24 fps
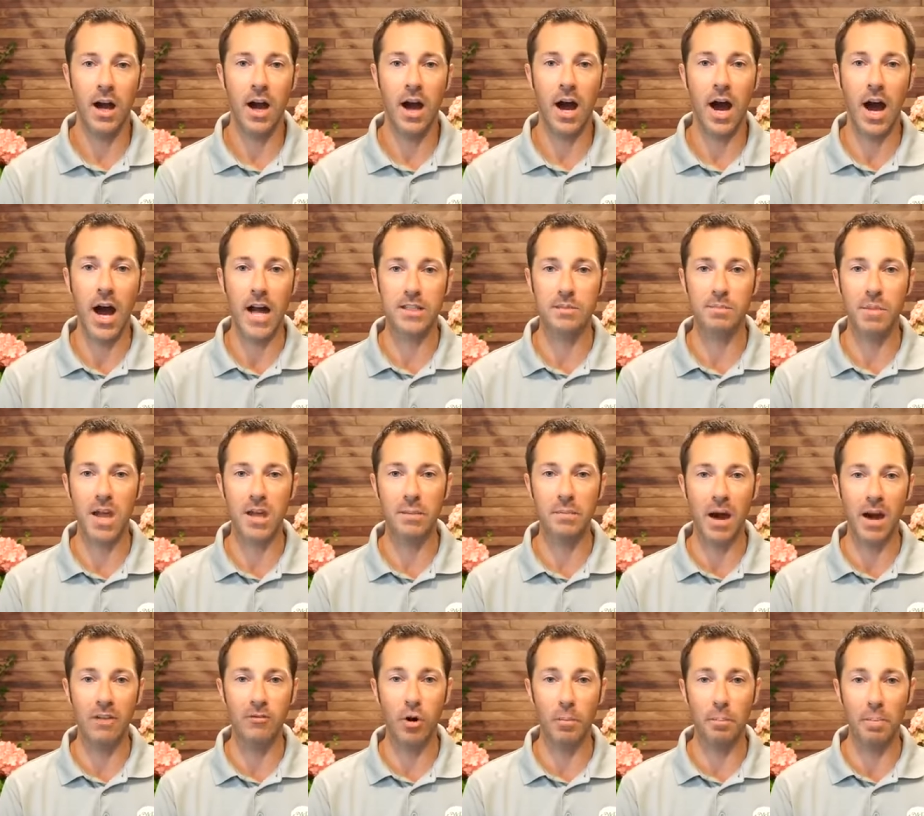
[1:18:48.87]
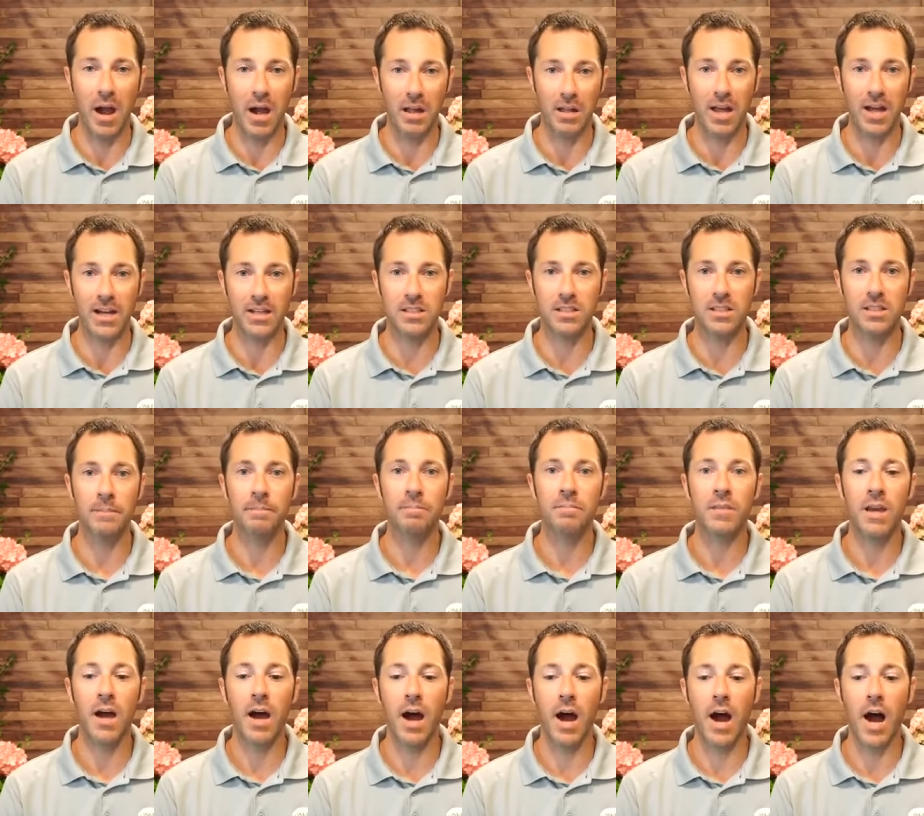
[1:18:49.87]
Uh, it's made by Repellex.
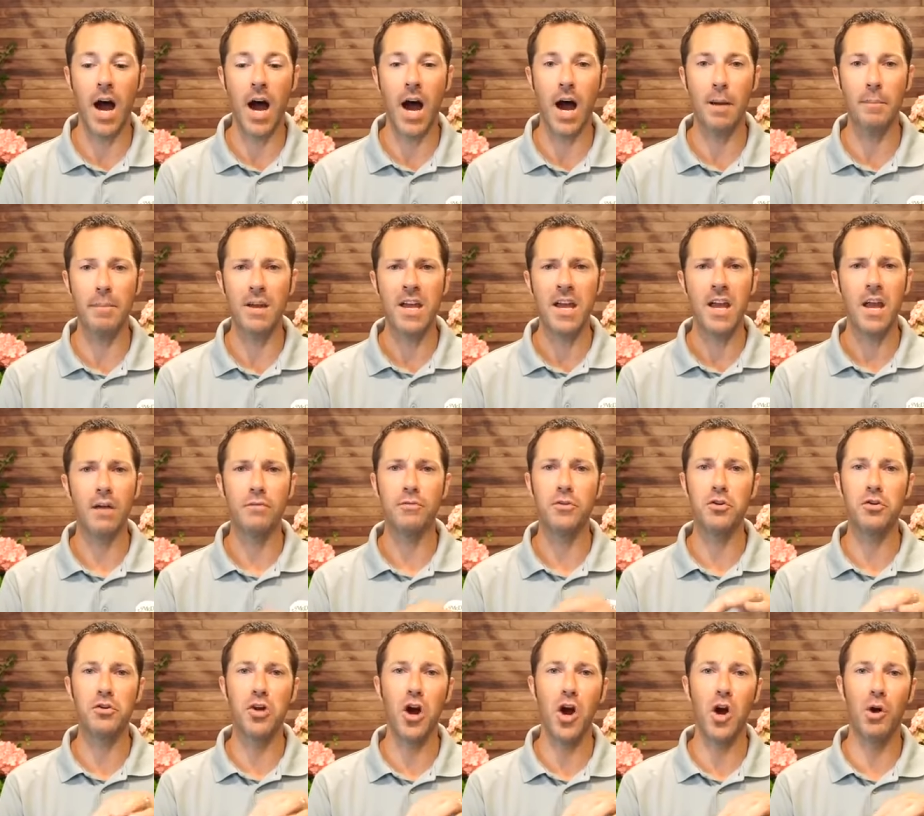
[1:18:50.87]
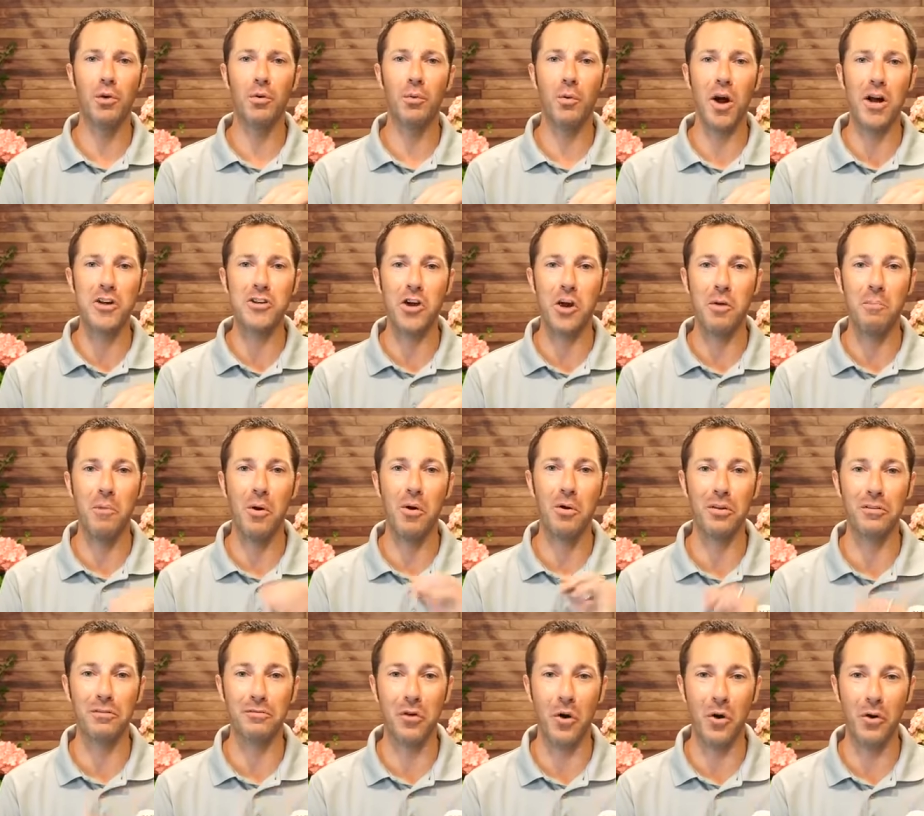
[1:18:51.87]
Um, if you go and watch our
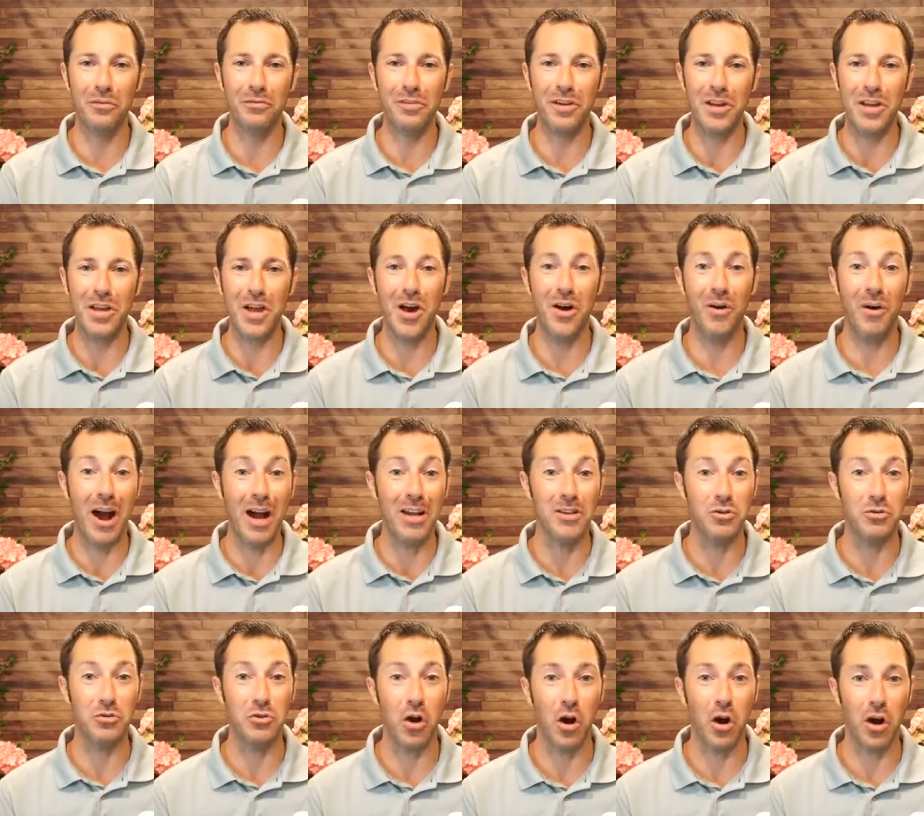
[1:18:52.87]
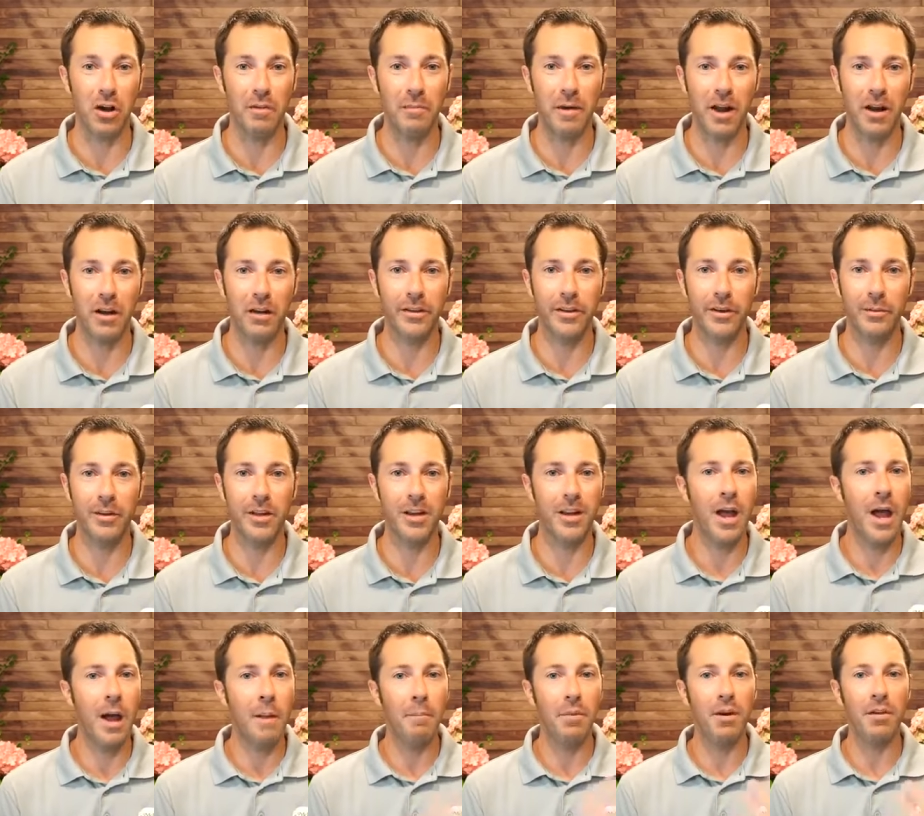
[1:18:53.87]
Mole and Vole video, I do talk about it a little
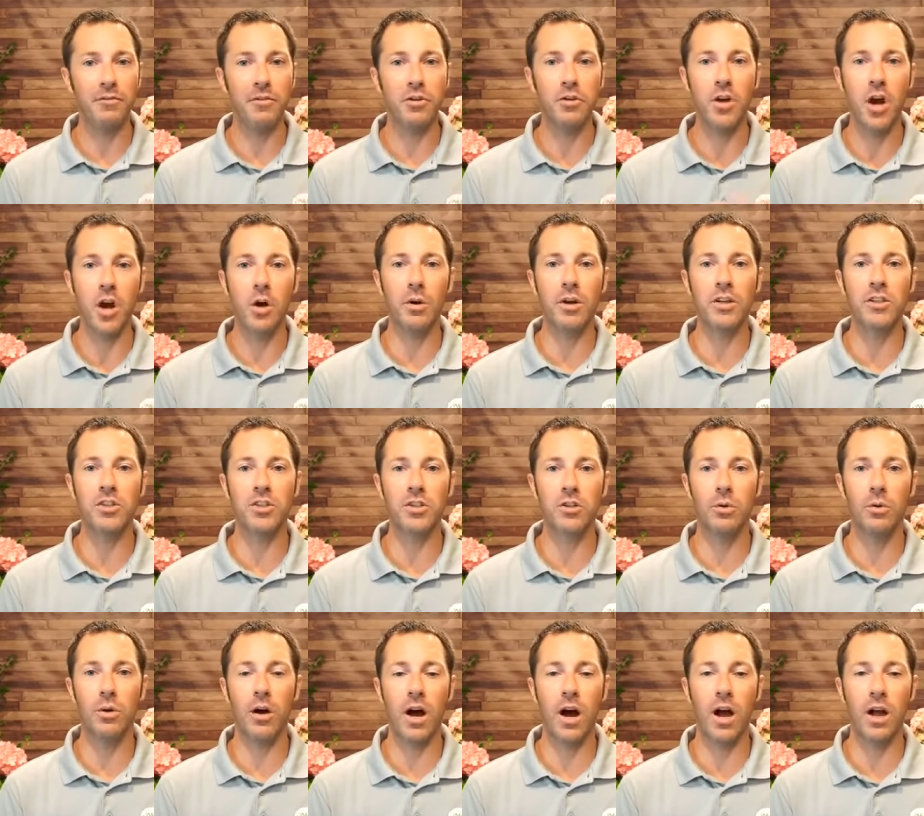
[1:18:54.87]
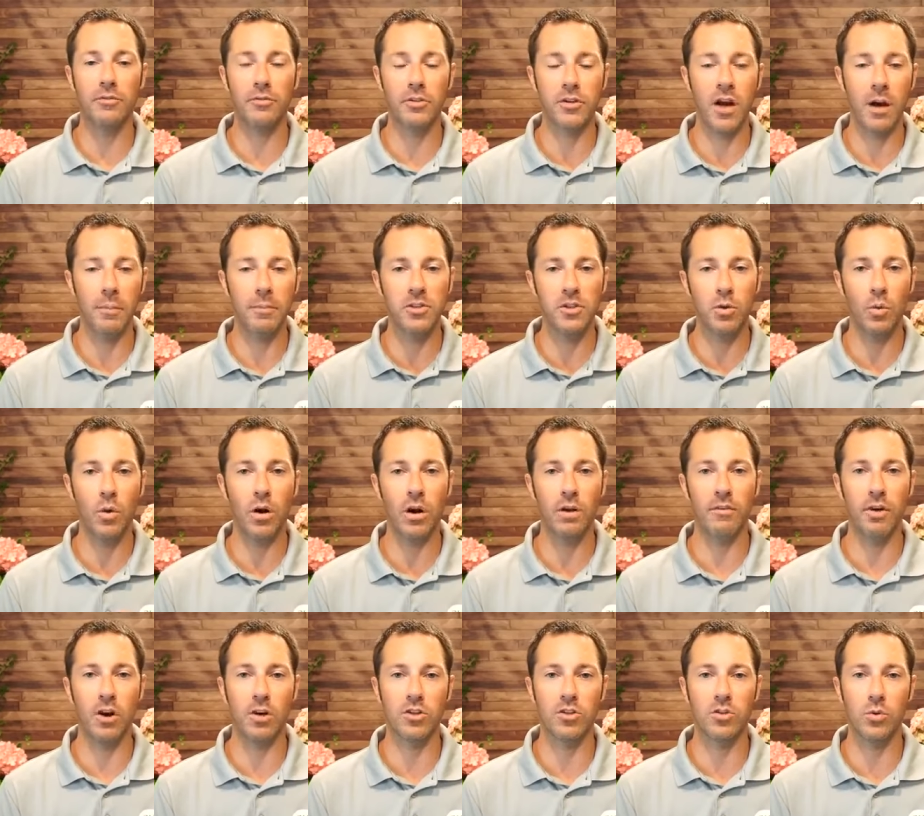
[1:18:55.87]
bit. But if you go into, uh, if you come into one of
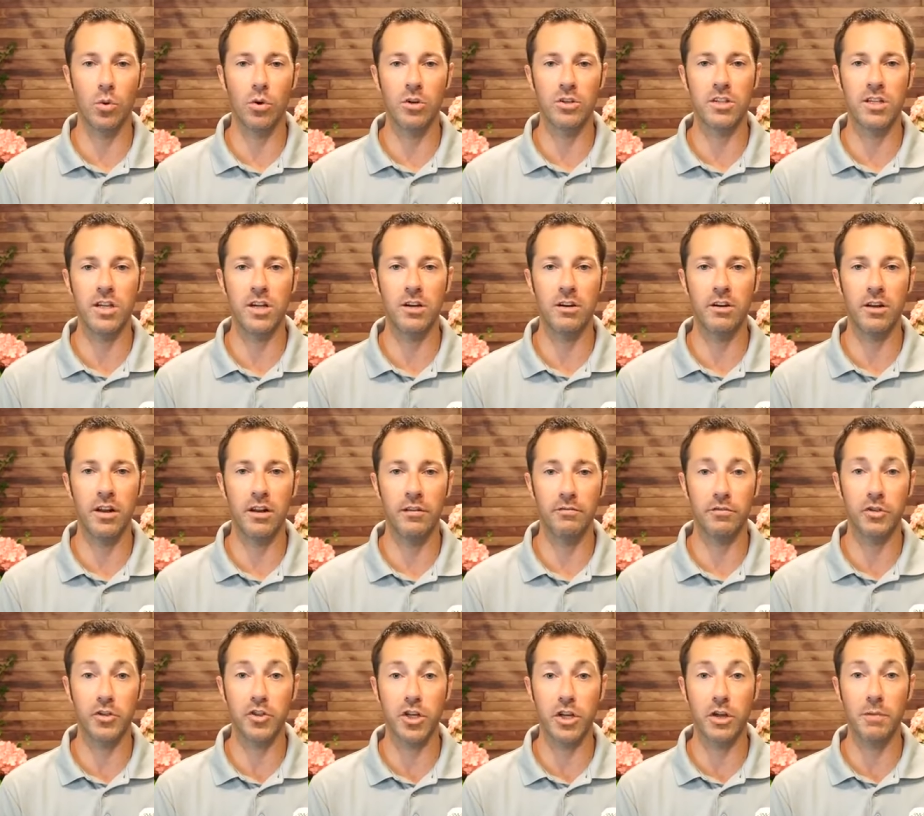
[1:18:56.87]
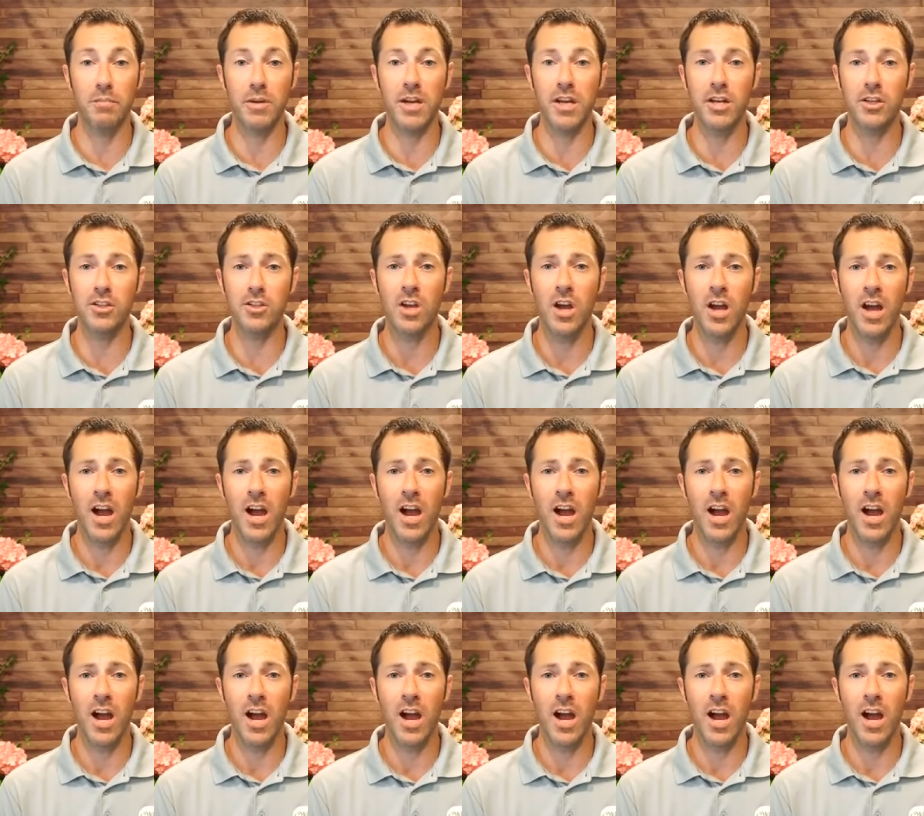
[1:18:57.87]
our stores here in Virginia Beach,